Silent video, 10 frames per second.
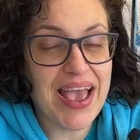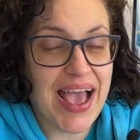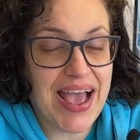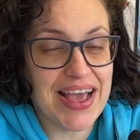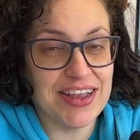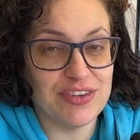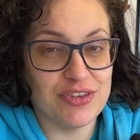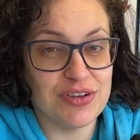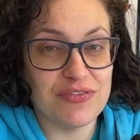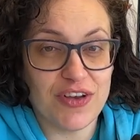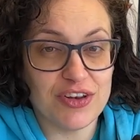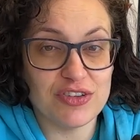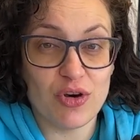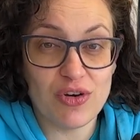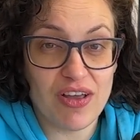And you can find us
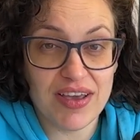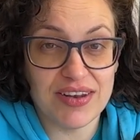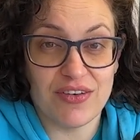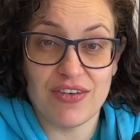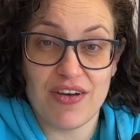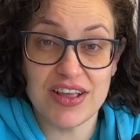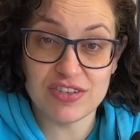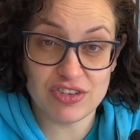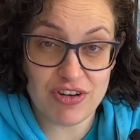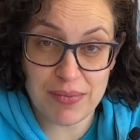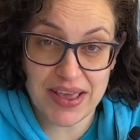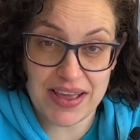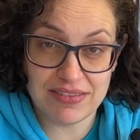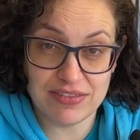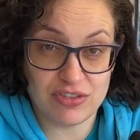online on our Instagram
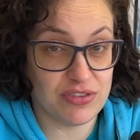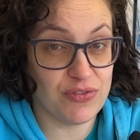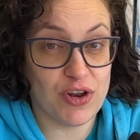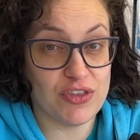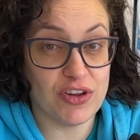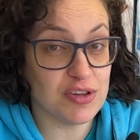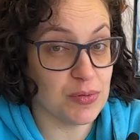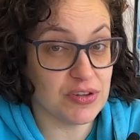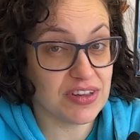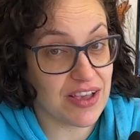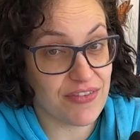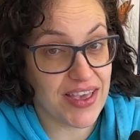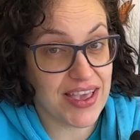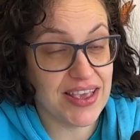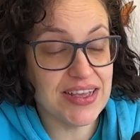account. Just follow the Dice Box
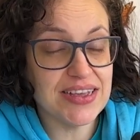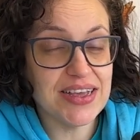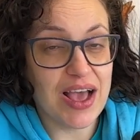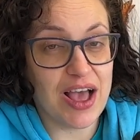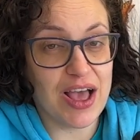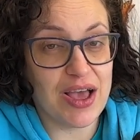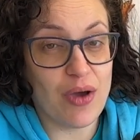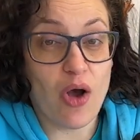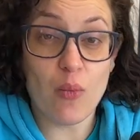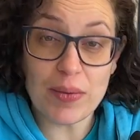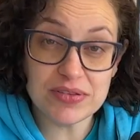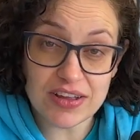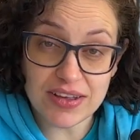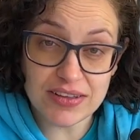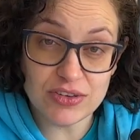Cafe. Uh, our
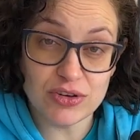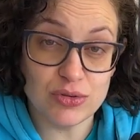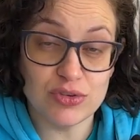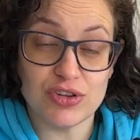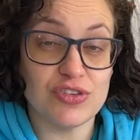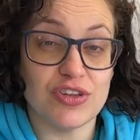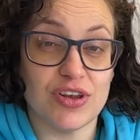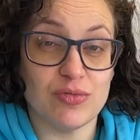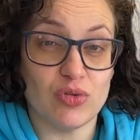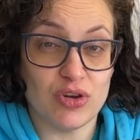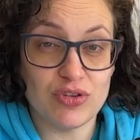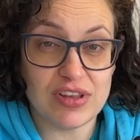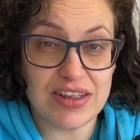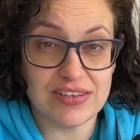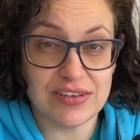website, you can also sign up to our
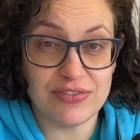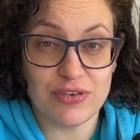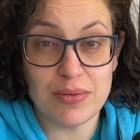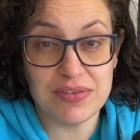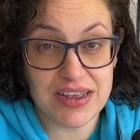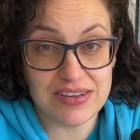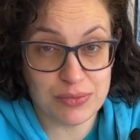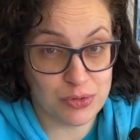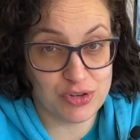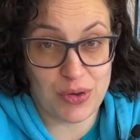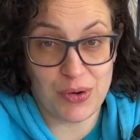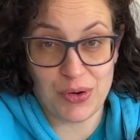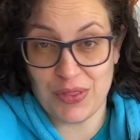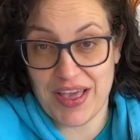newsletter for updates and what's going on on